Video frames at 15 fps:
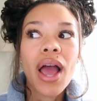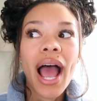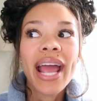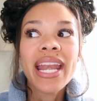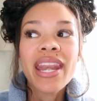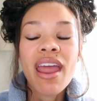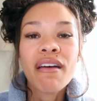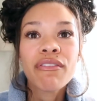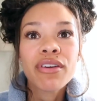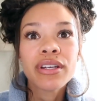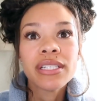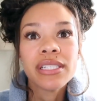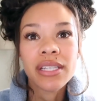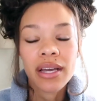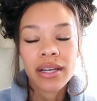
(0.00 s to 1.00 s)
I never
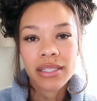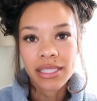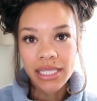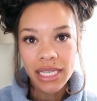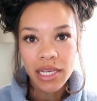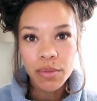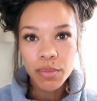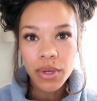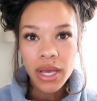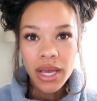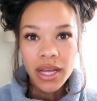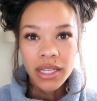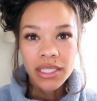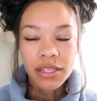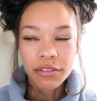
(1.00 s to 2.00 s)
dug deep
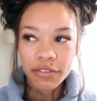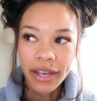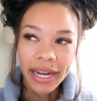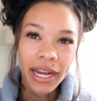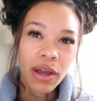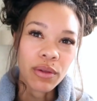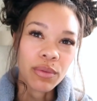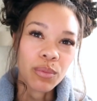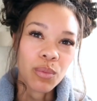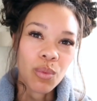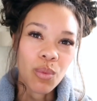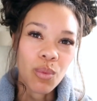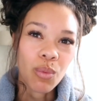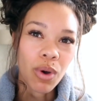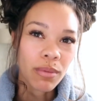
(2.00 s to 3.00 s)
to find out
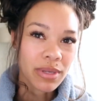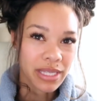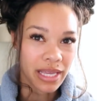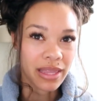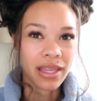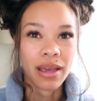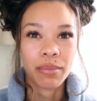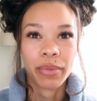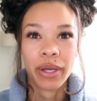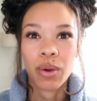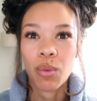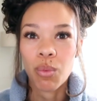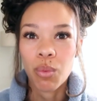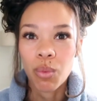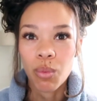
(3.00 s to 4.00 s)
what was in them. Like,
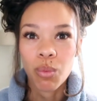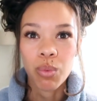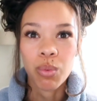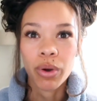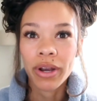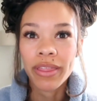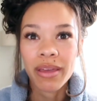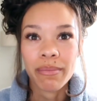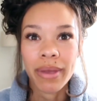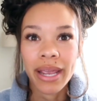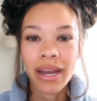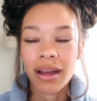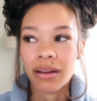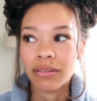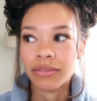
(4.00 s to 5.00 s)
what are they
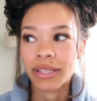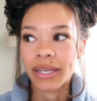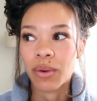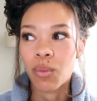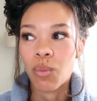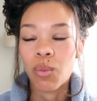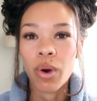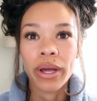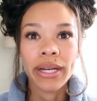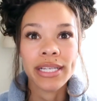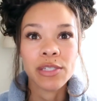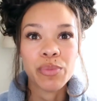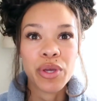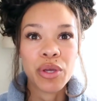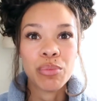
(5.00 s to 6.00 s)
made of? Like, what
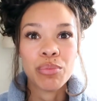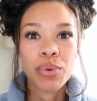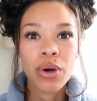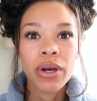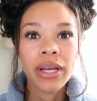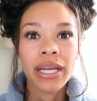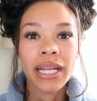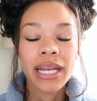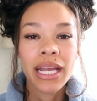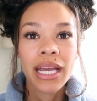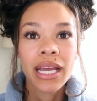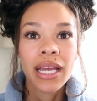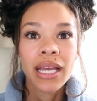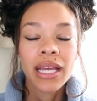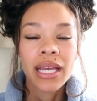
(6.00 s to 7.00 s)
is being put
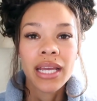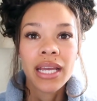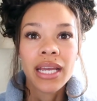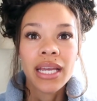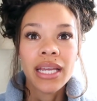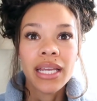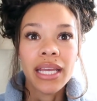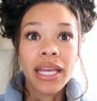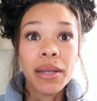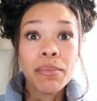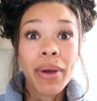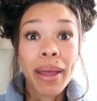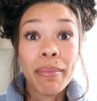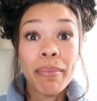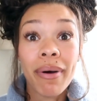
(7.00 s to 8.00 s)
in
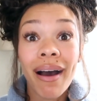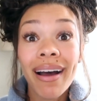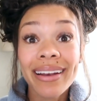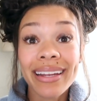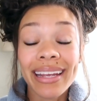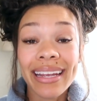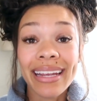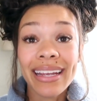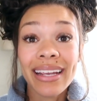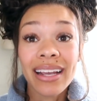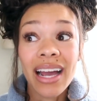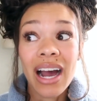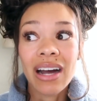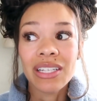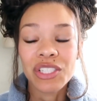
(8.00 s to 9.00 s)
my body
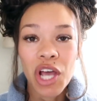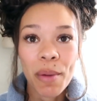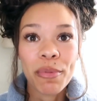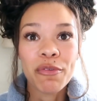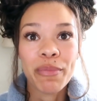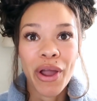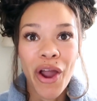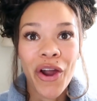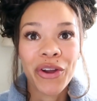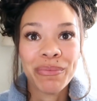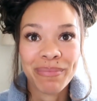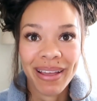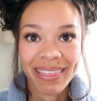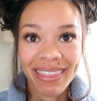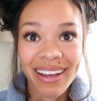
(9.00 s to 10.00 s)
on top of my heart
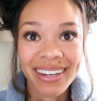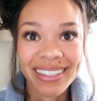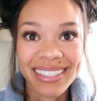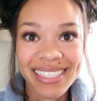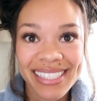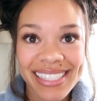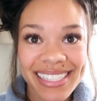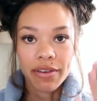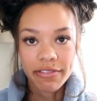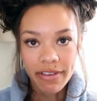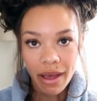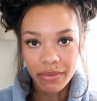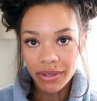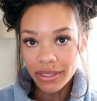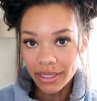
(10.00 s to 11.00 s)
and my lungs? I
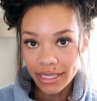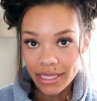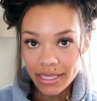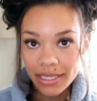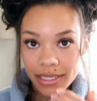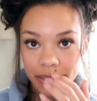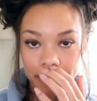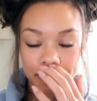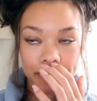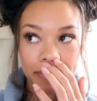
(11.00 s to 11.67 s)
found a list